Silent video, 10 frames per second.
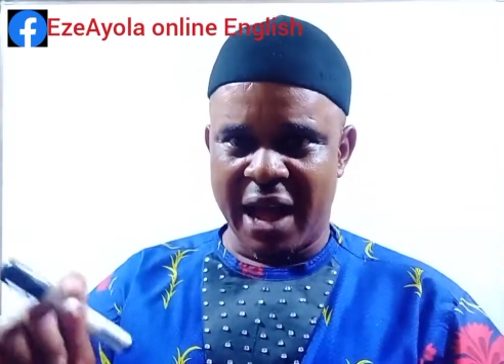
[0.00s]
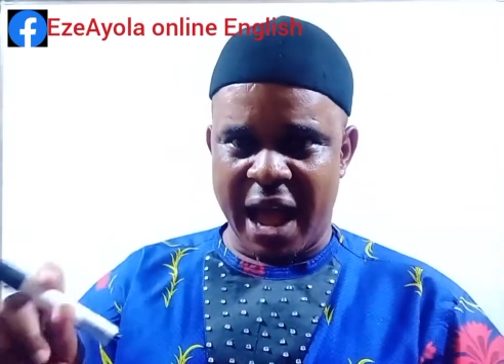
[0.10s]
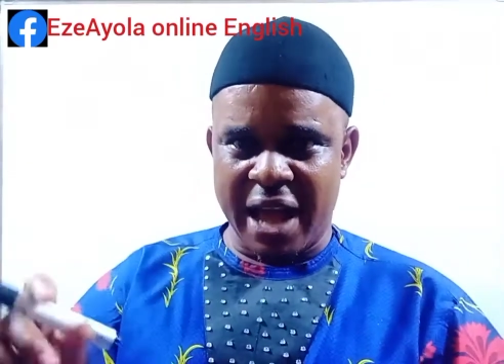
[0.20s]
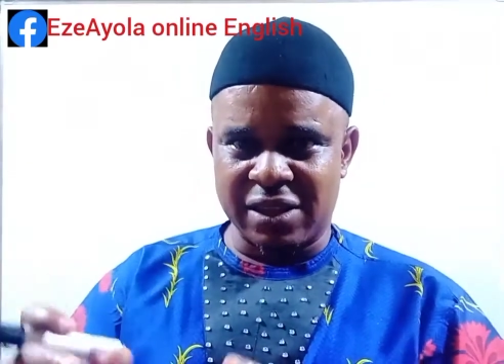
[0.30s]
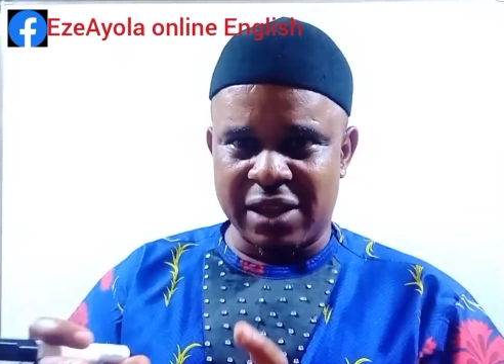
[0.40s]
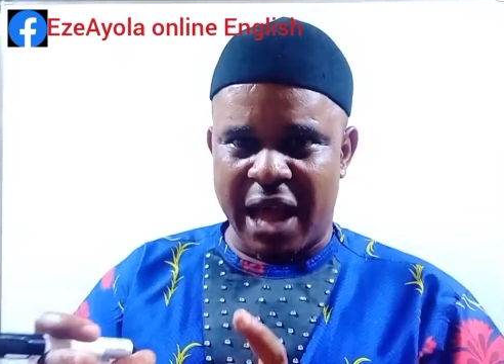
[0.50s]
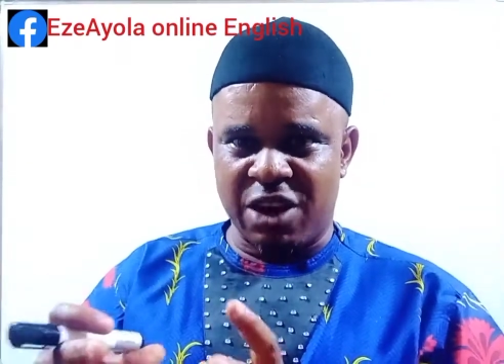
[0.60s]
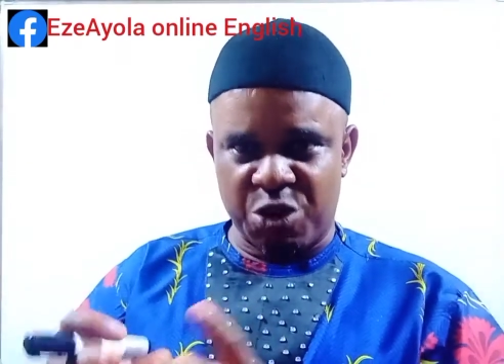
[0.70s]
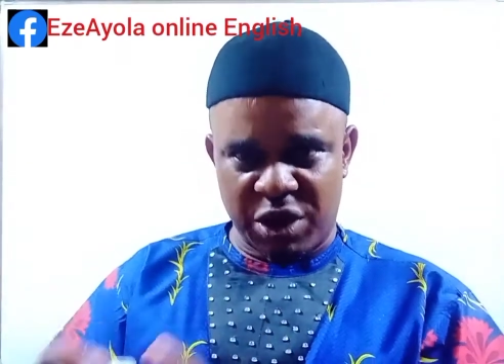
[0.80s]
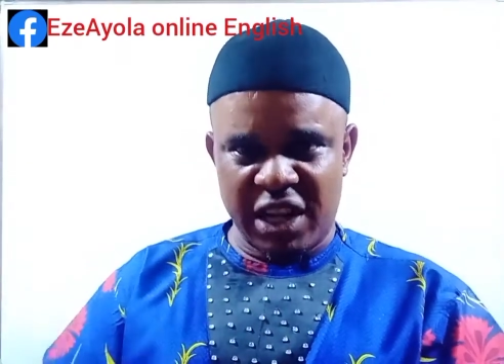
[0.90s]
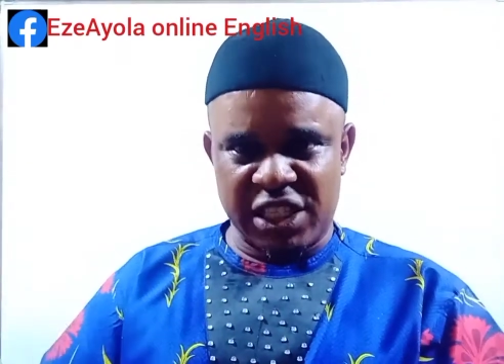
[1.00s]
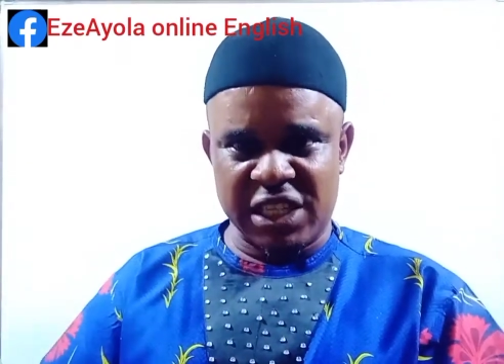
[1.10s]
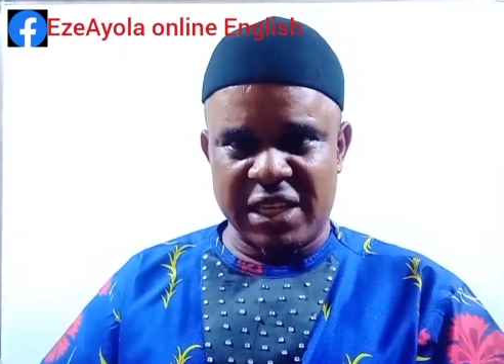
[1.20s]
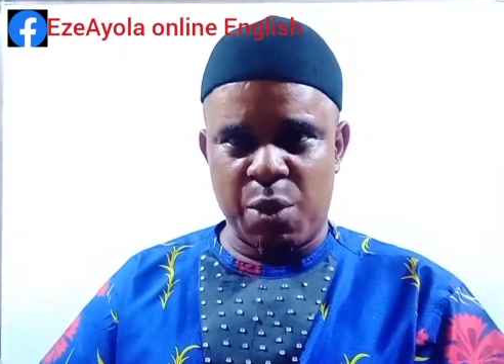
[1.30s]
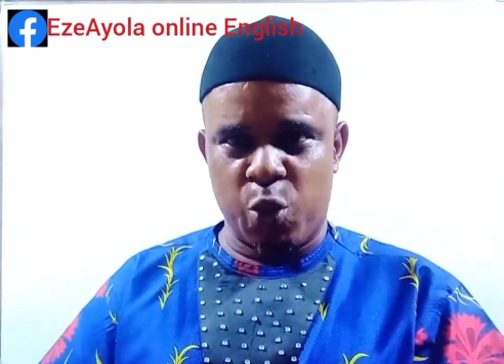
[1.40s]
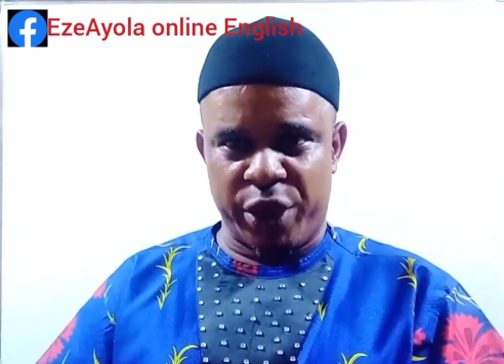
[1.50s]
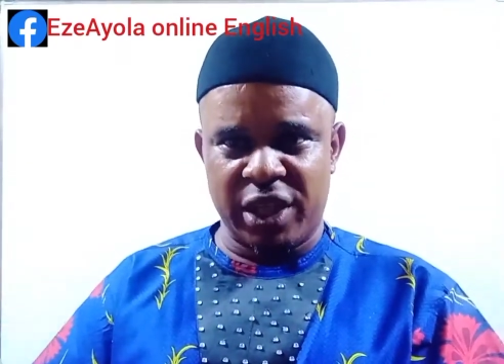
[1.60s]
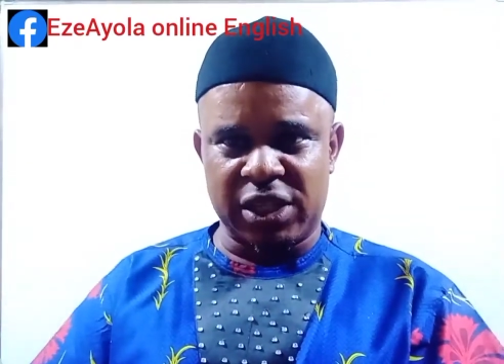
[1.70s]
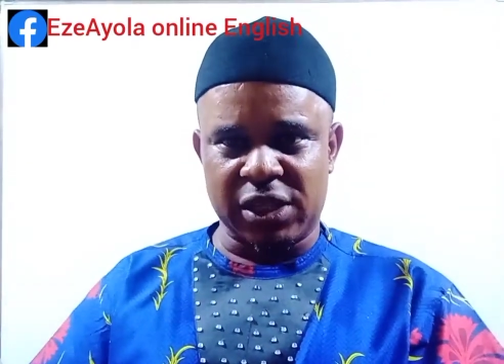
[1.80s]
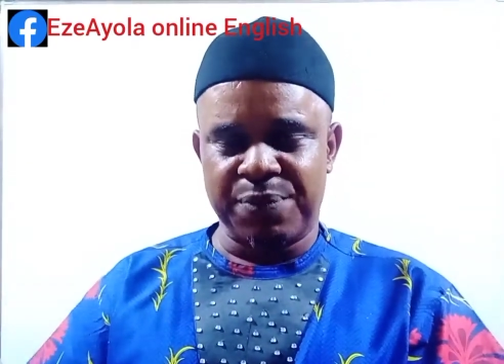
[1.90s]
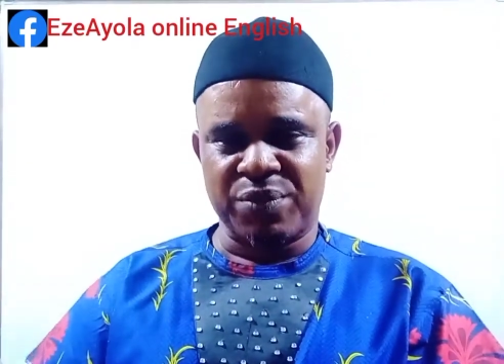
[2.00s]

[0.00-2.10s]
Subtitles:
and relating them with